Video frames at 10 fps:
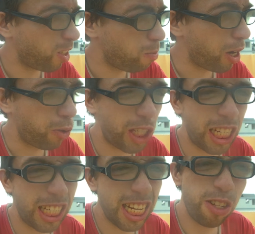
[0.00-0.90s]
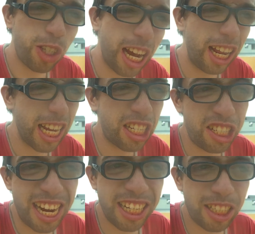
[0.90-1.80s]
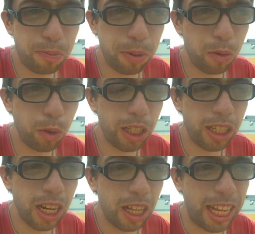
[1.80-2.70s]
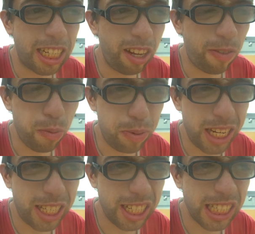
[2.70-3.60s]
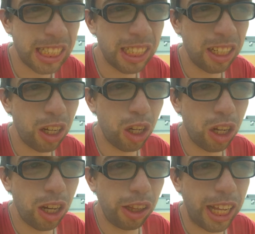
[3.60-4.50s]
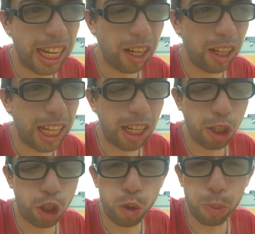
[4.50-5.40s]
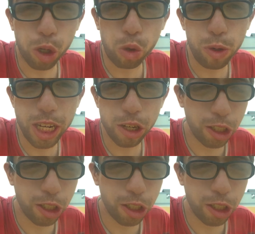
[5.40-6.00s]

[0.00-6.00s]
but it's kind of like chess, but with like different pieces, like a super queen or